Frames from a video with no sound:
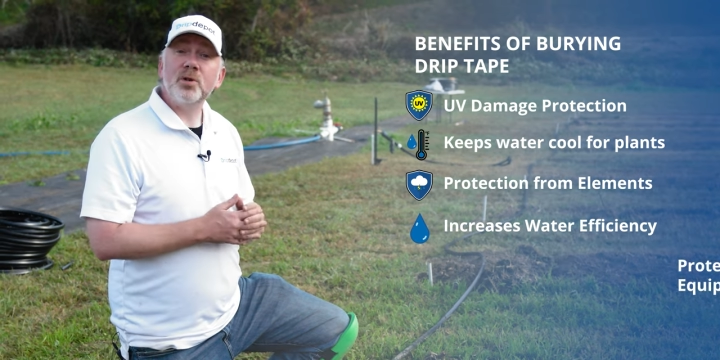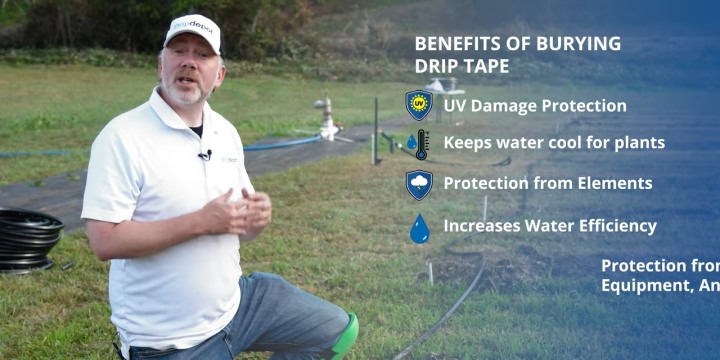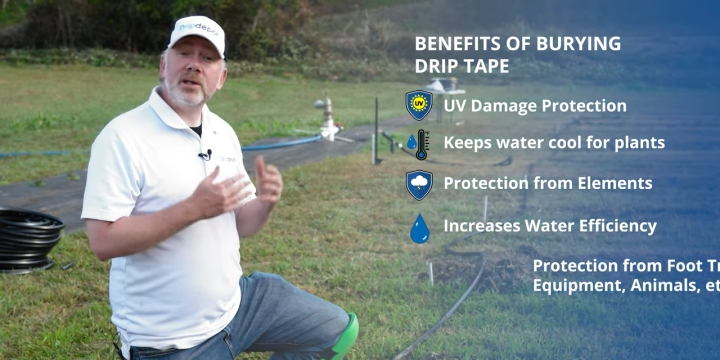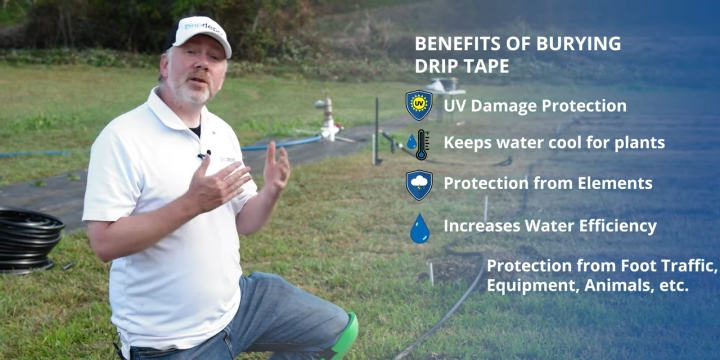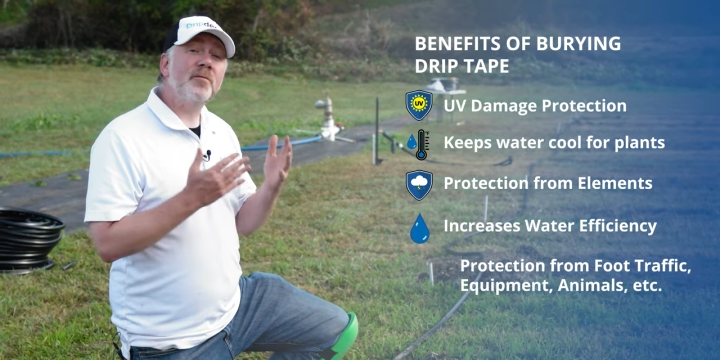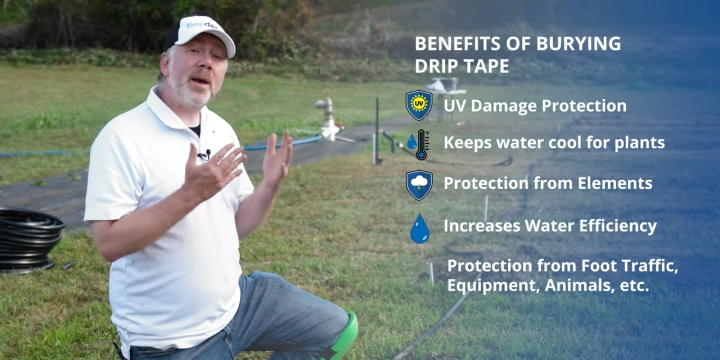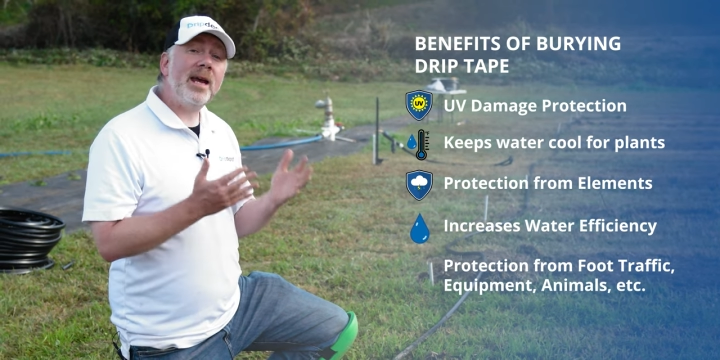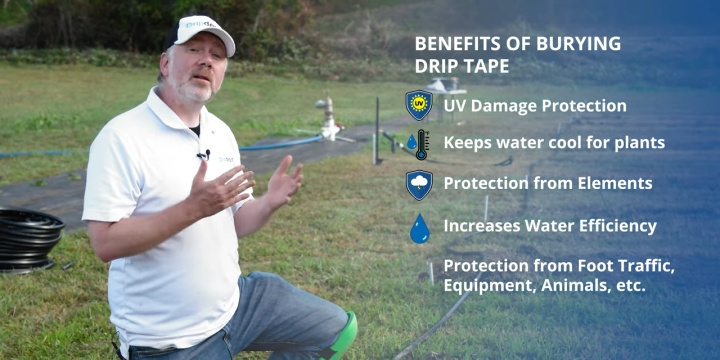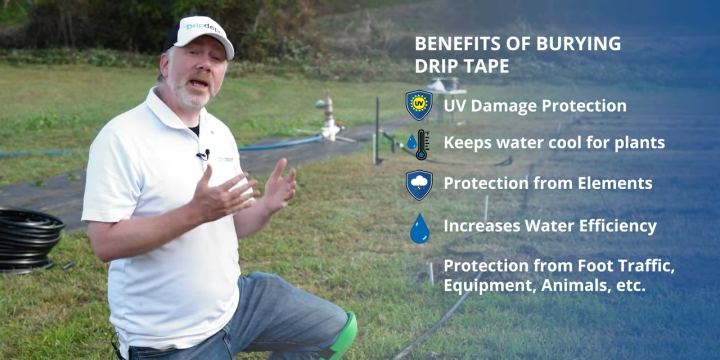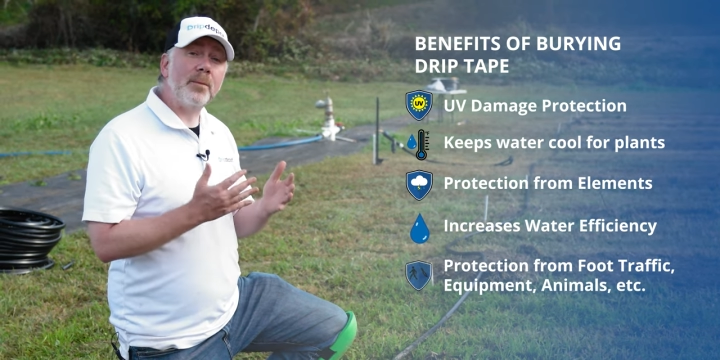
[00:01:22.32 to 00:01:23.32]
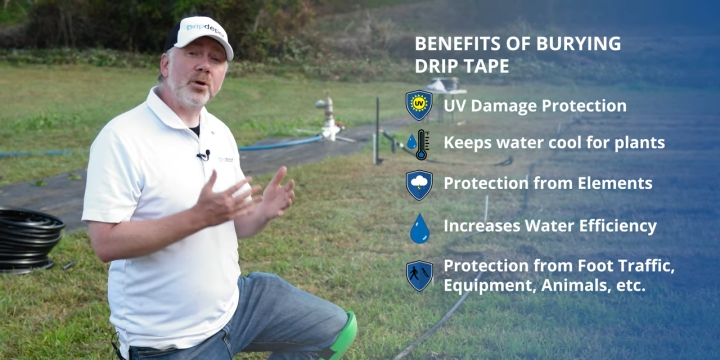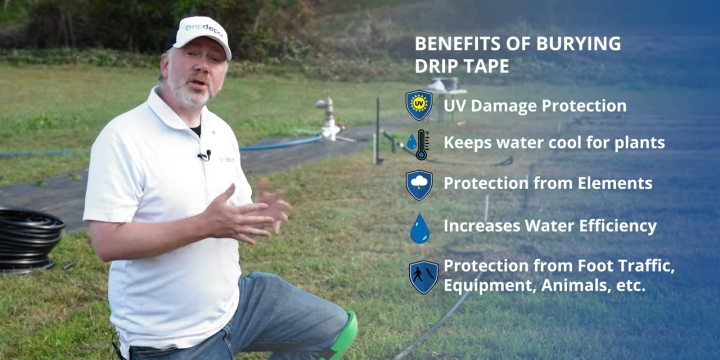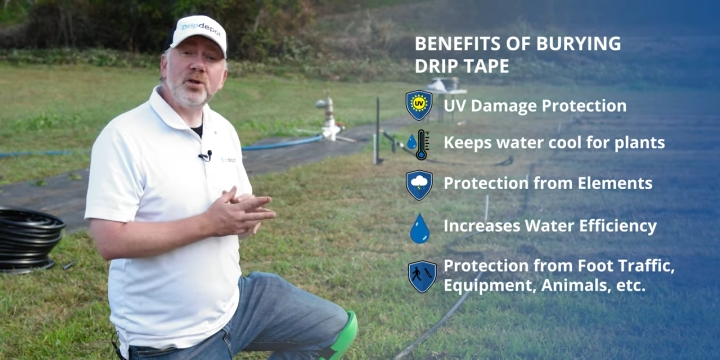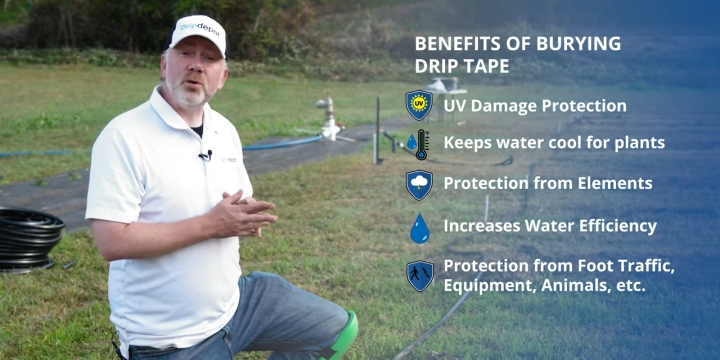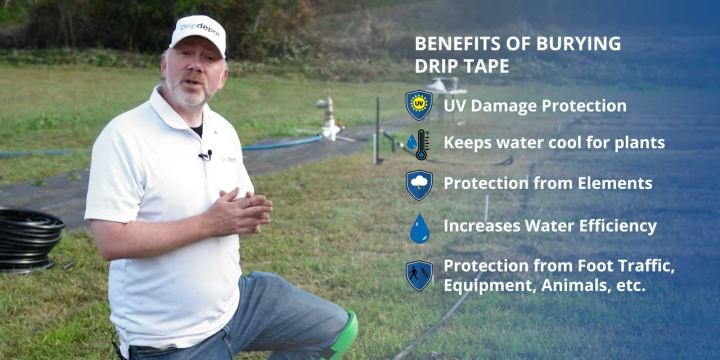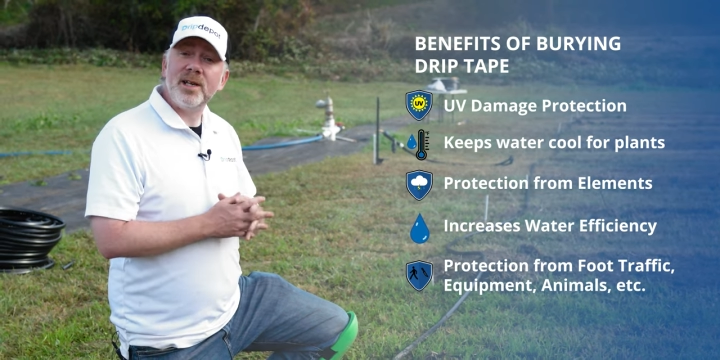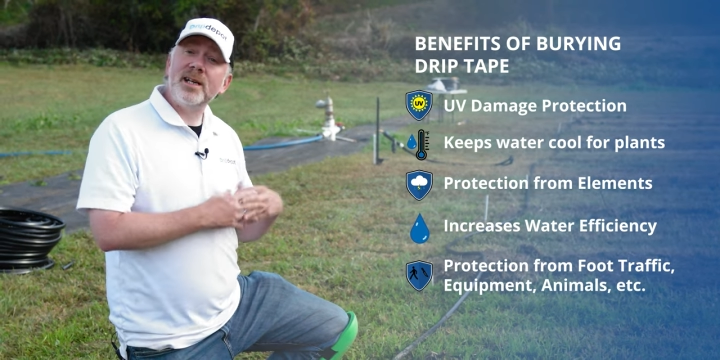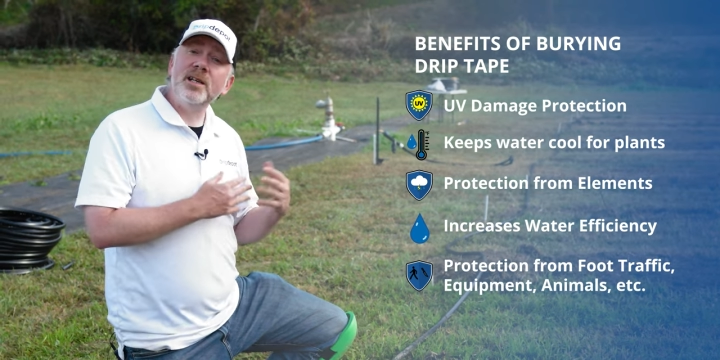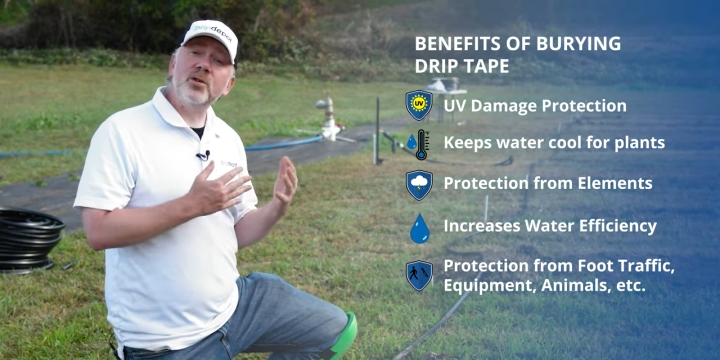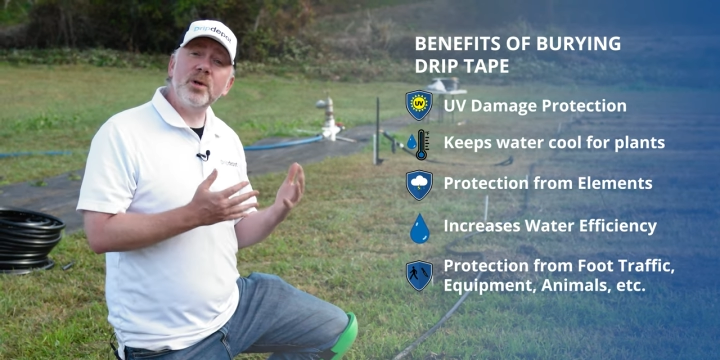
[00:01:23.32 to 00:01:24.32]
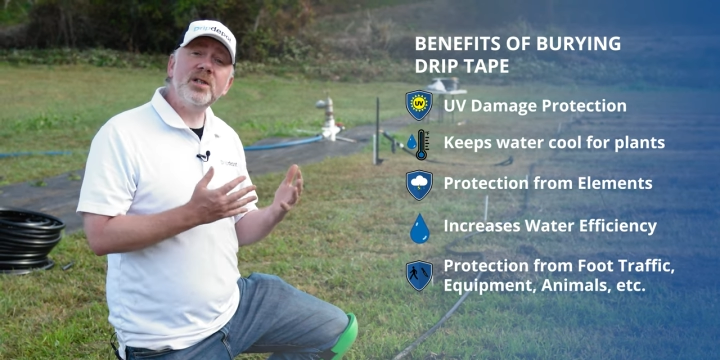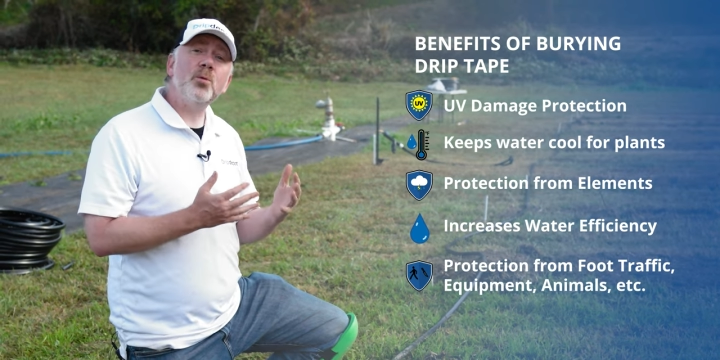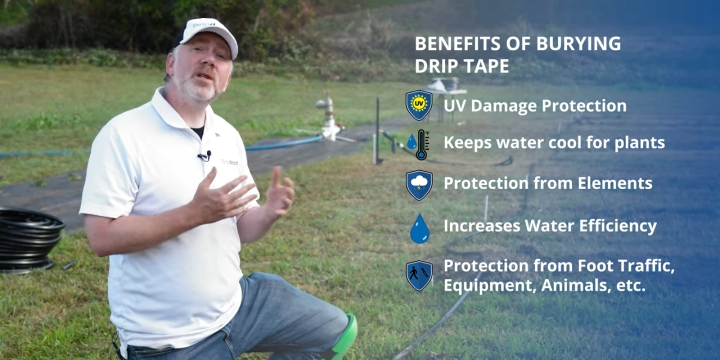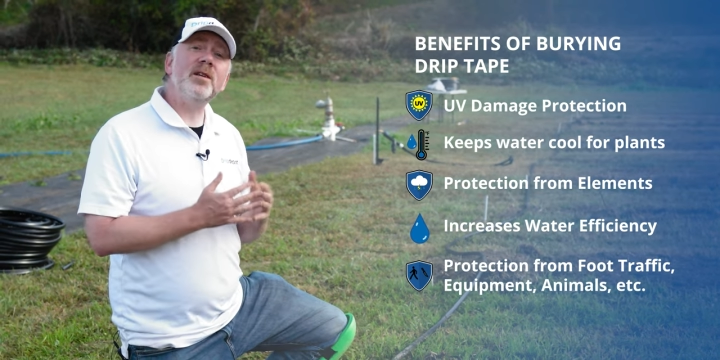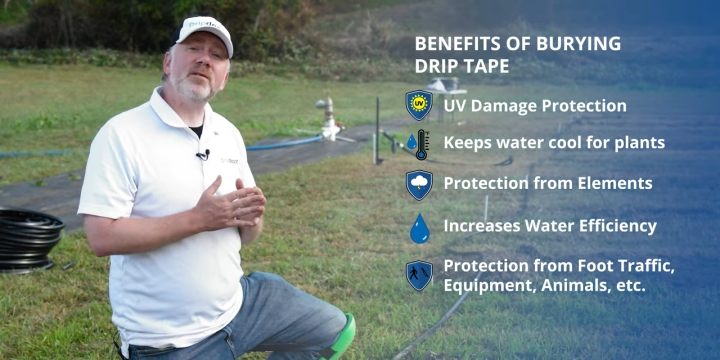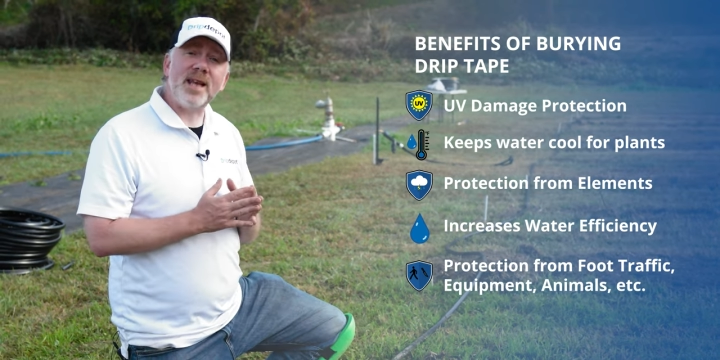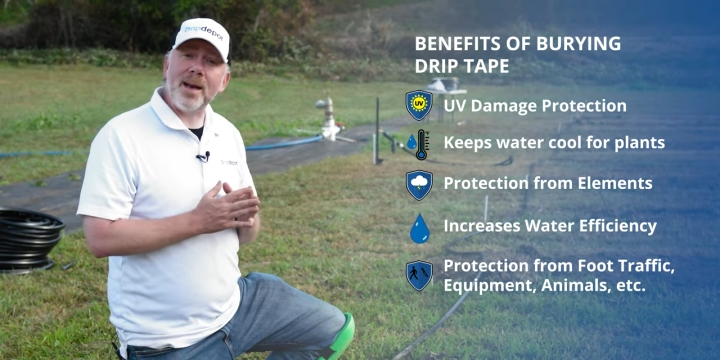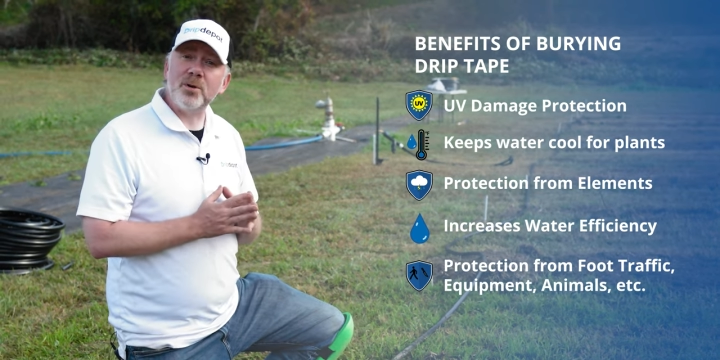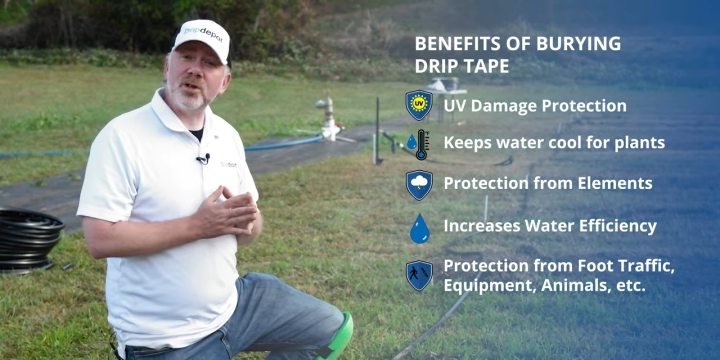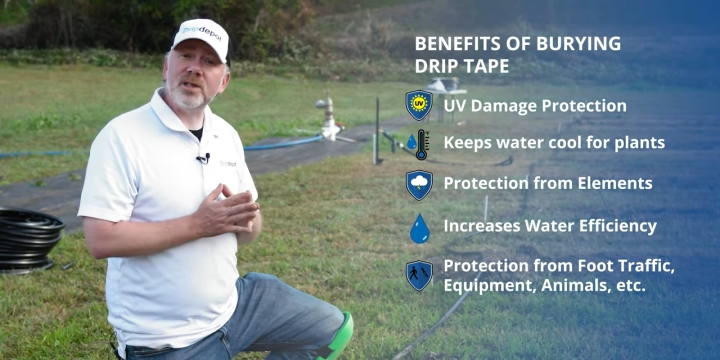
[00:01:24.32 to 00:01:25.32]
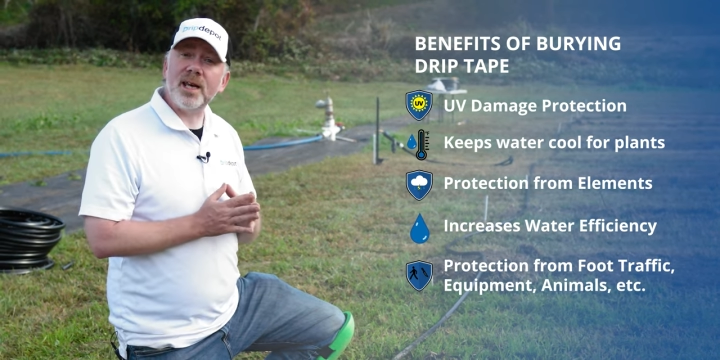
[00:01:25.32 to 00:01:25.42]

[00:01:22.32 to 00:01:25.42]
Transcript: particularly if paid labor is used, it can increase the risk of damage to the